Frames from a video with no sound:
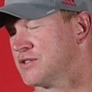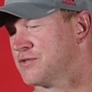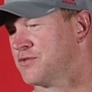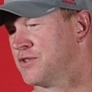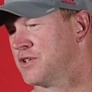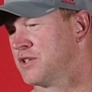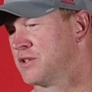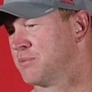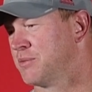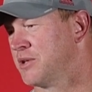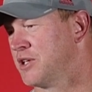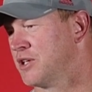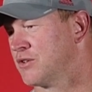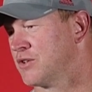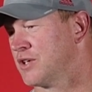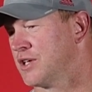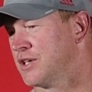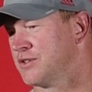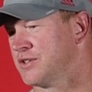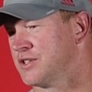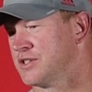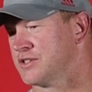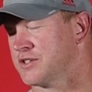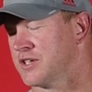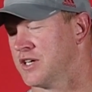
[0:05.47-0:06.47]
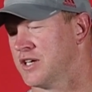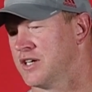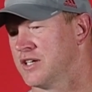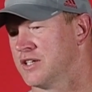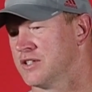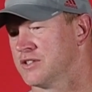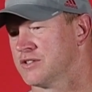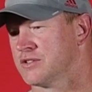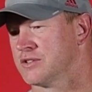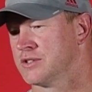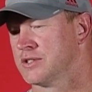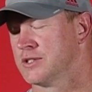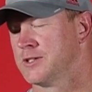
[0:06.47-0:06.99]
fun being around these
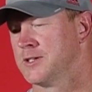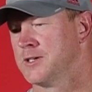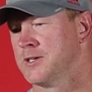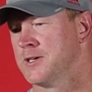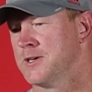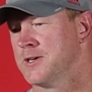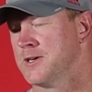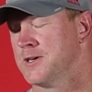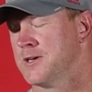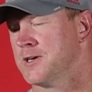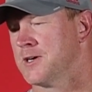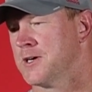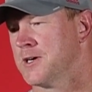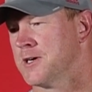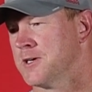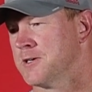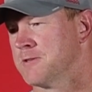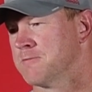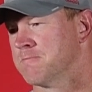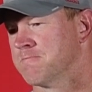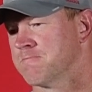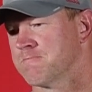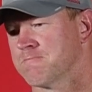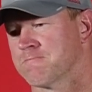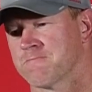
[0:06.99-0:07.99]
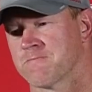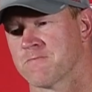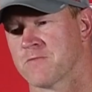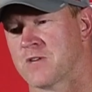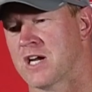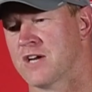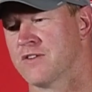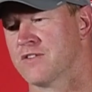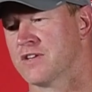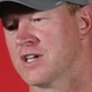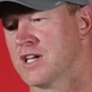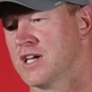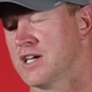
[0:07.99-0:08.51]
guys.
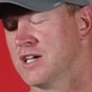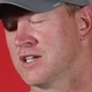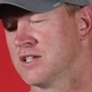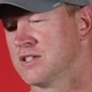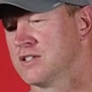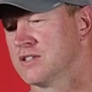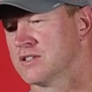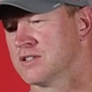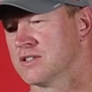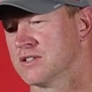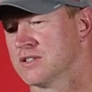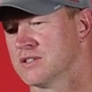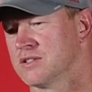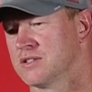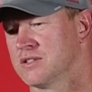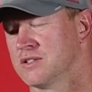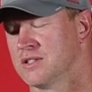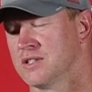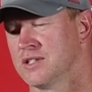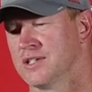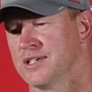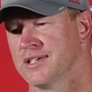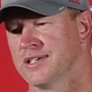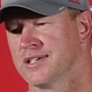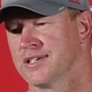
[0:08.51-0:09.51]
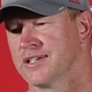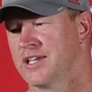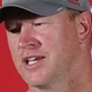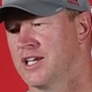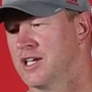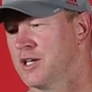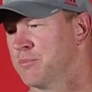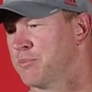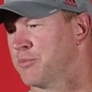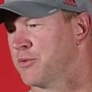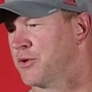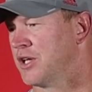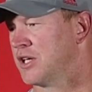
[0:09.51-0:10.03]
Haven't had
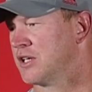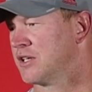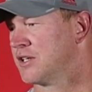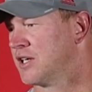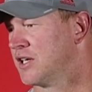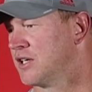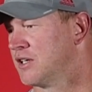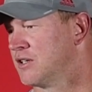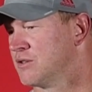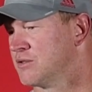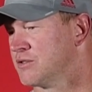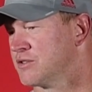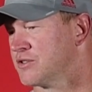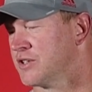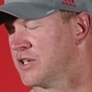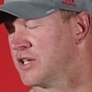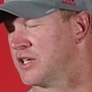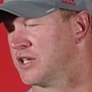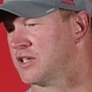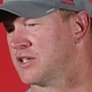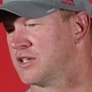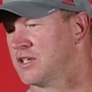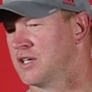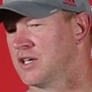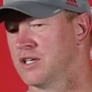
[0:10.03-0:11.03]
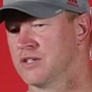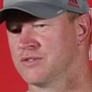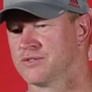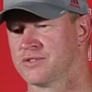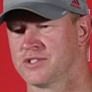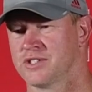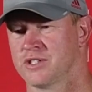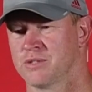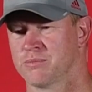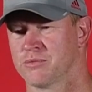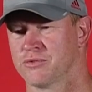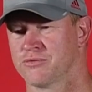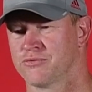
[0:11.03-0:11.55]
camp letdowns like I've
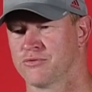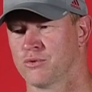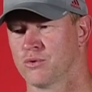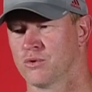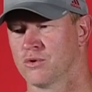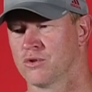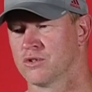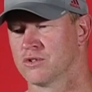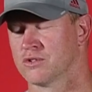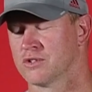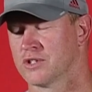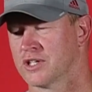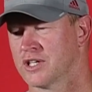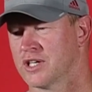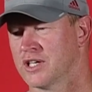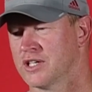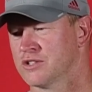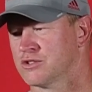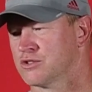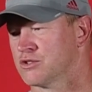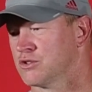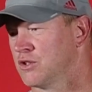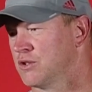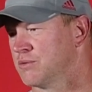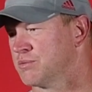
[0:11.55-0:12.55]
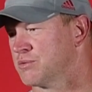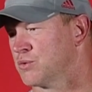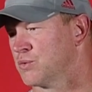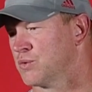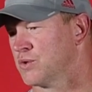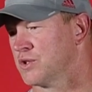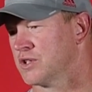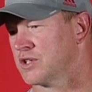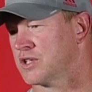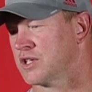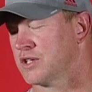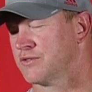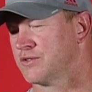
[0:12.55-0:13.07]
seen before. The guys show up to
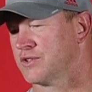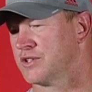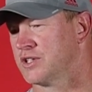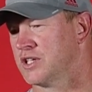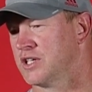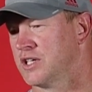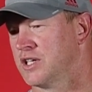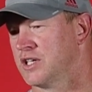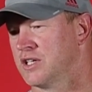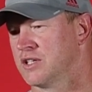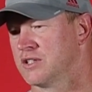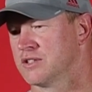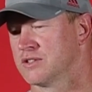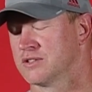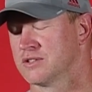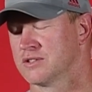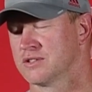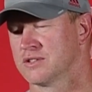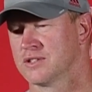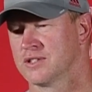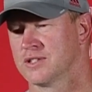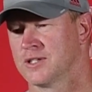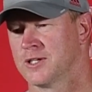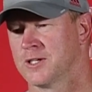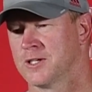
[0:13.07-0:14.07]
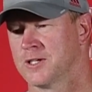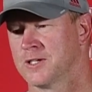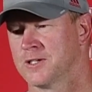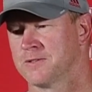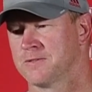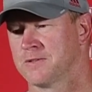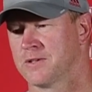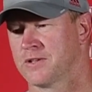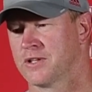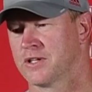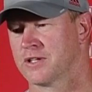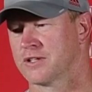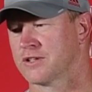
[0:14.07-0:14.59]
work every day. I
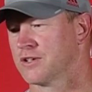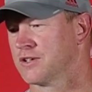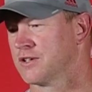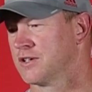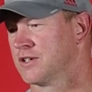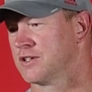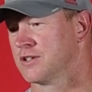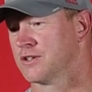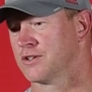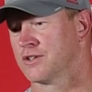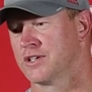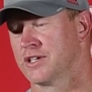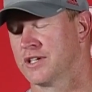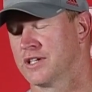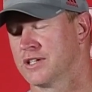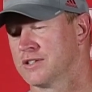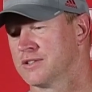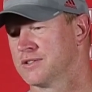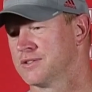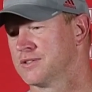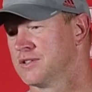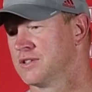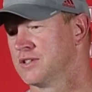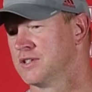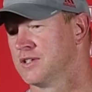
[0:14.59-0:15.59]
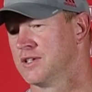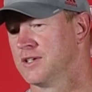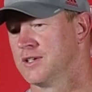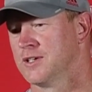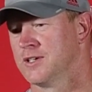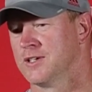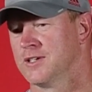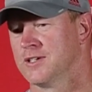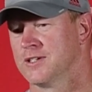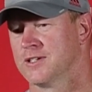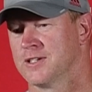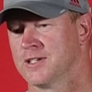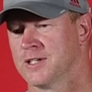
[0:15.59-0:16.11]
think they're hungry,
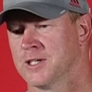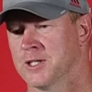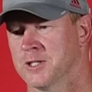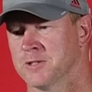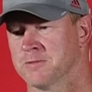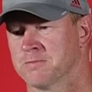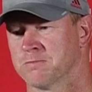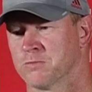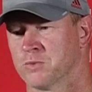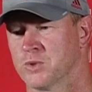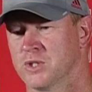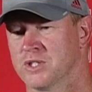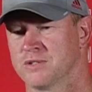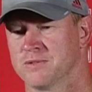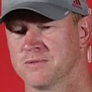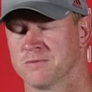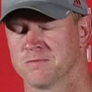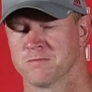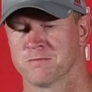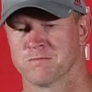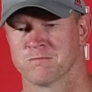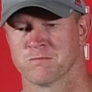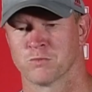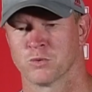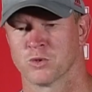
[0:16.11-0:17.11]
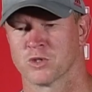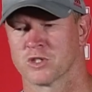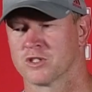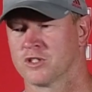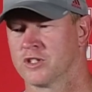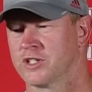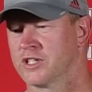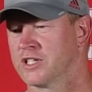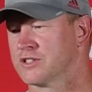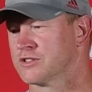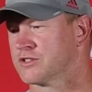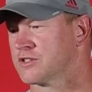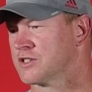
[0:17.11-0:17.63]
and we're
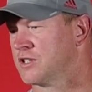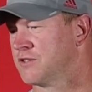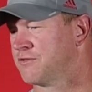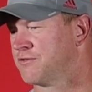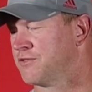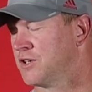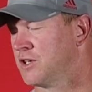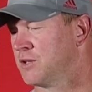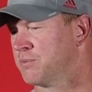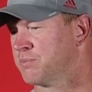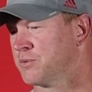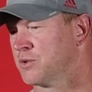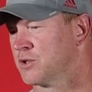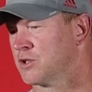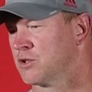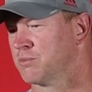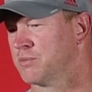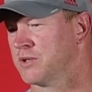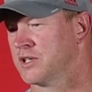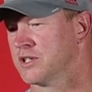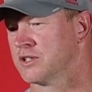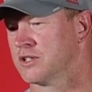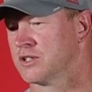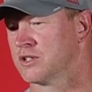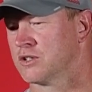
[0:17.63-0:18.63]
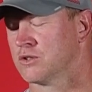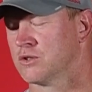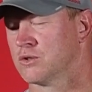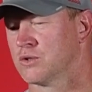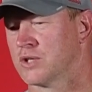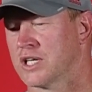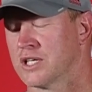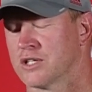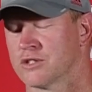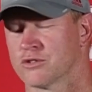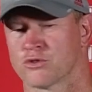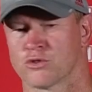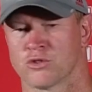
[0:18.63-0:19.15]
cleaning stuff up little by little. We
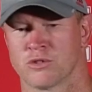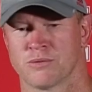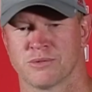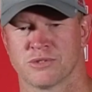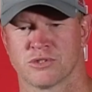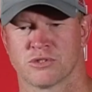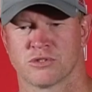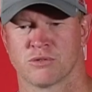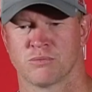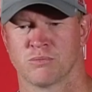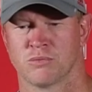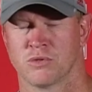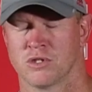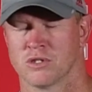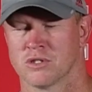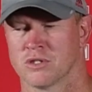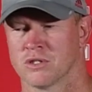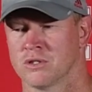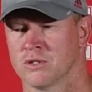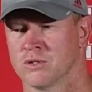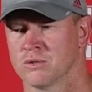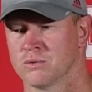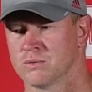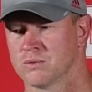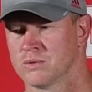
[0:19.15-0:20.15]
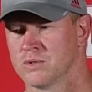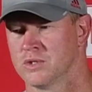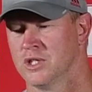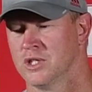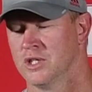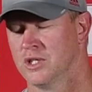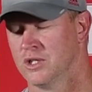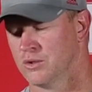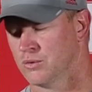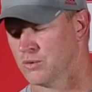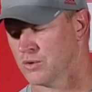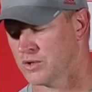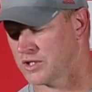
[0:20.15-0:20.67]
got a scrimmage tomorrow.
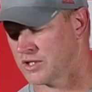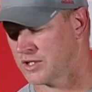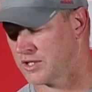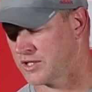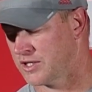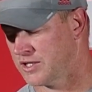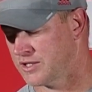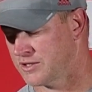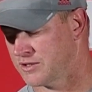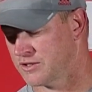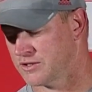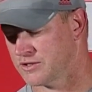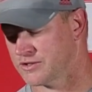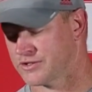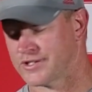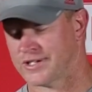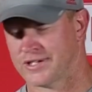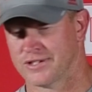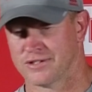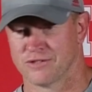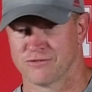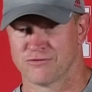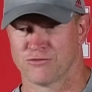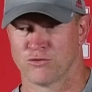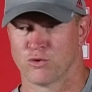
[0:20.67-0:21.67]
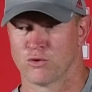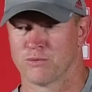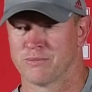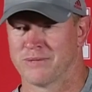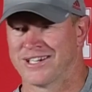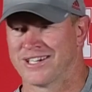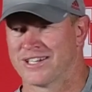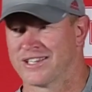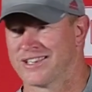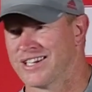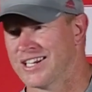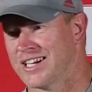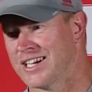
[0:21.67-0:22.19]
We're going to kind of decide the
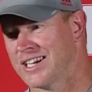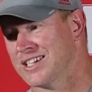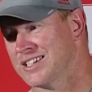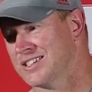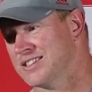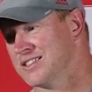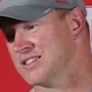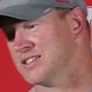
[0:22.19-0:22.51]
format of that.